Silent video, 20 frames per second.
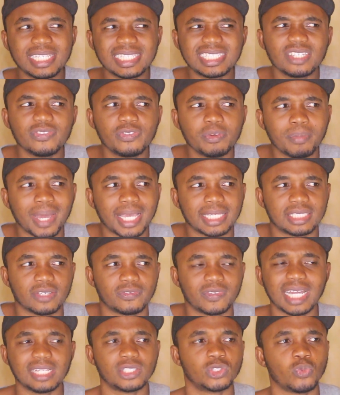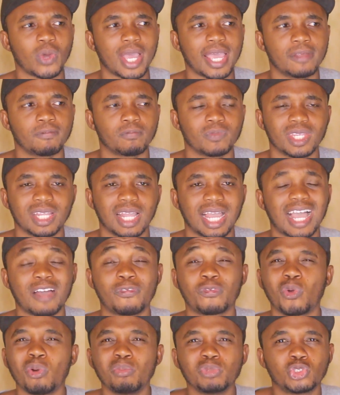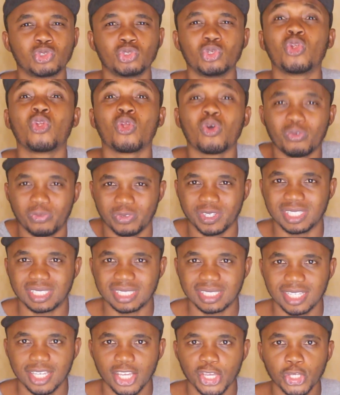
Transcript: deceiving myself that's why i've come to love it